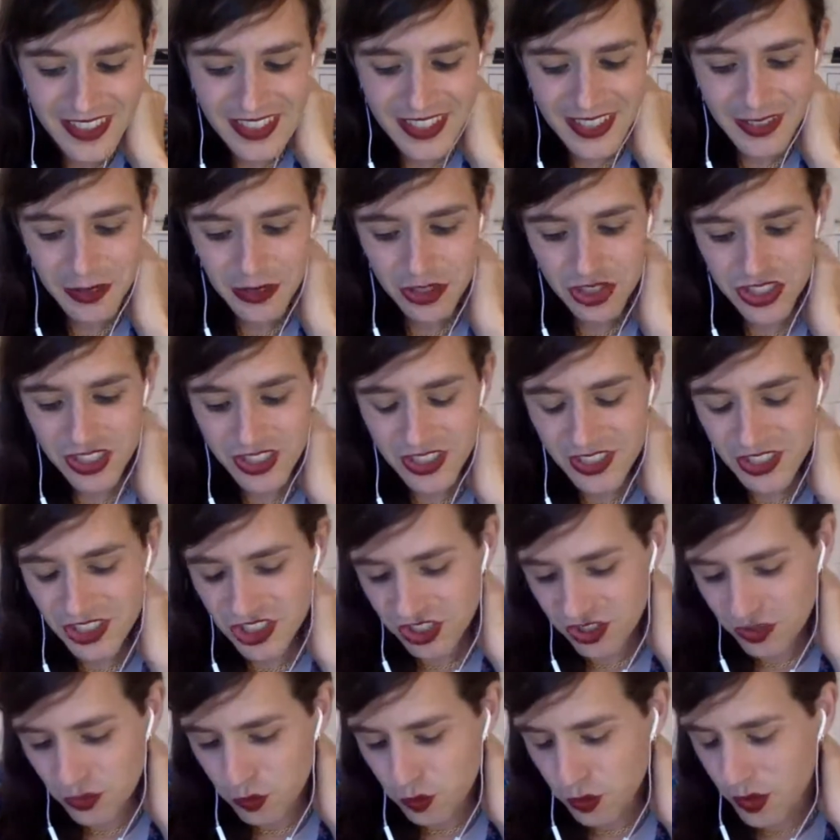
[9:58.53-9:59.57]
And I'll share
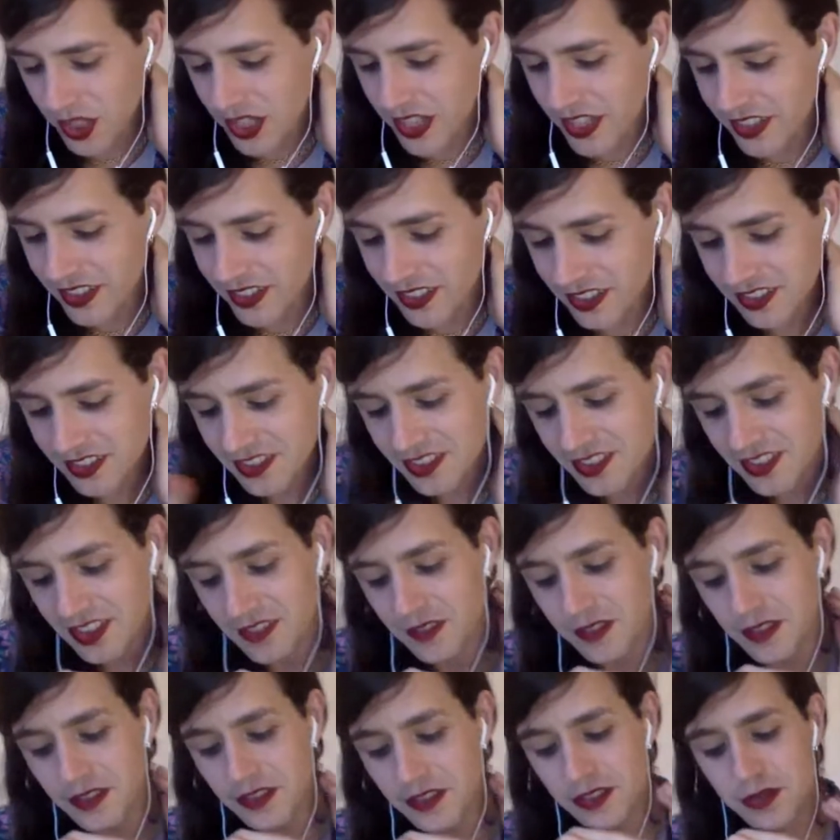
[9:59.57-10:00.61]
just one
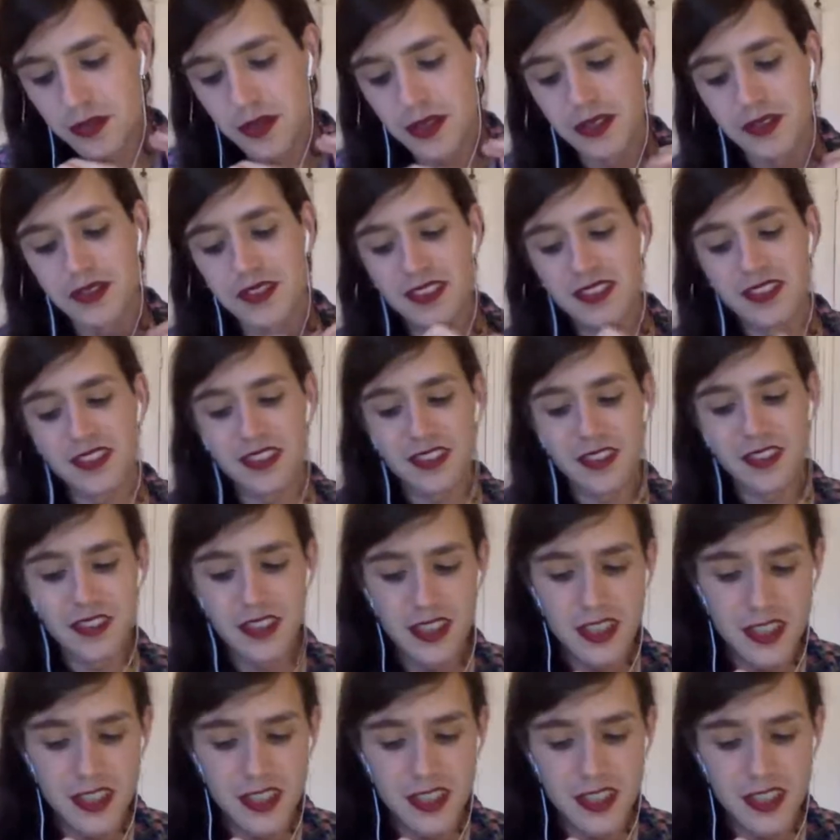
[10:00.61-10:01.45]
of those quotes.